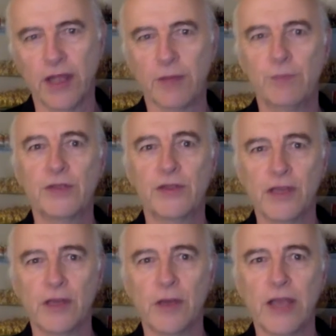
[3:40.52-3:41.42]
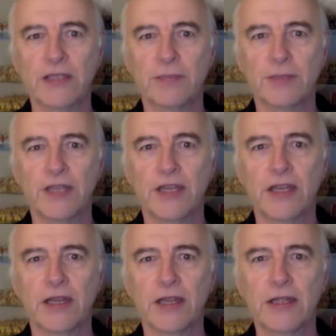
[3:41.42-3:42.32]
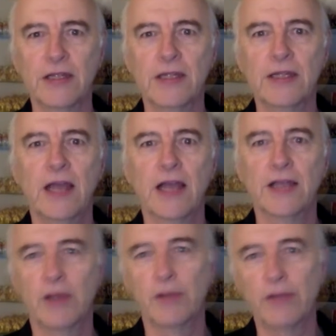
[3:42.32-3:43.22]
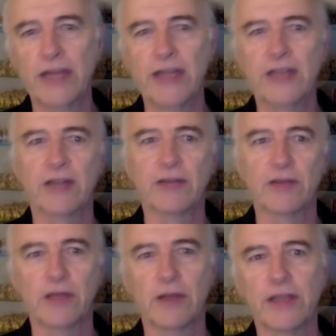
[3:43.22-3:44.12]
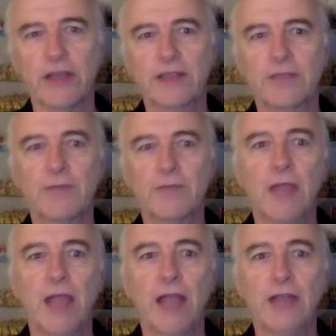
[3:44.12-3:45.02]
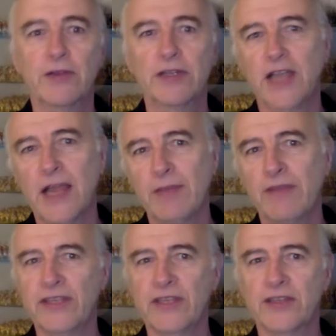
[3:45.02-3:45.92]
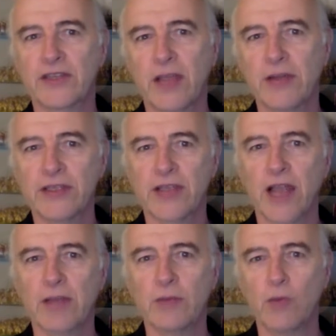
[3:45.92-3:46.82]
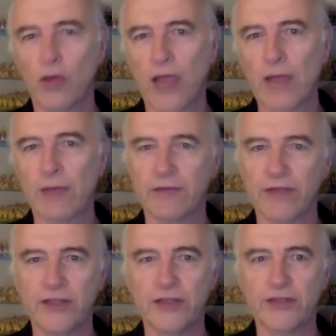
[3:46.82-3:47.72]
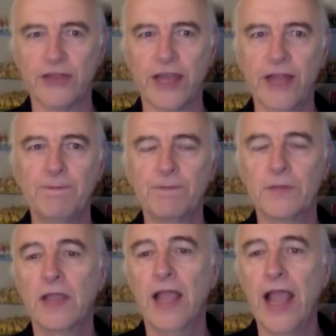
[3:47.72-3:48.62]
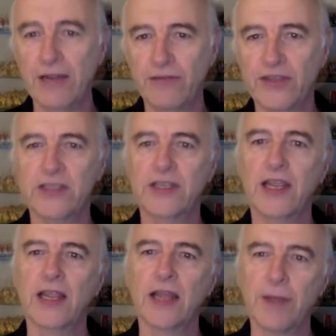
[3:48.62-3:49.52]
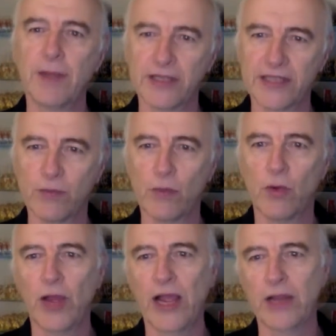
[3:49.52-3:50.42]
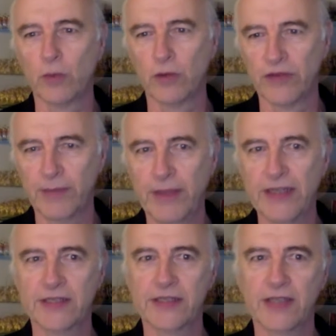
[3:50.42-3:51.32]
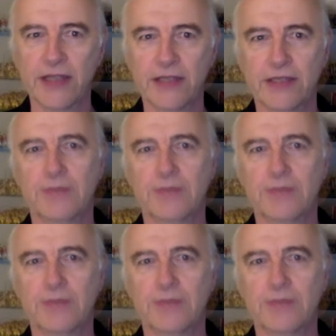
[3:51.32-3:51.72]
to the US particularly. So I regularly traveled to the US. And so I timed my visits to coincide with war game conventions there and visiting American Civil War and War of Independence sites.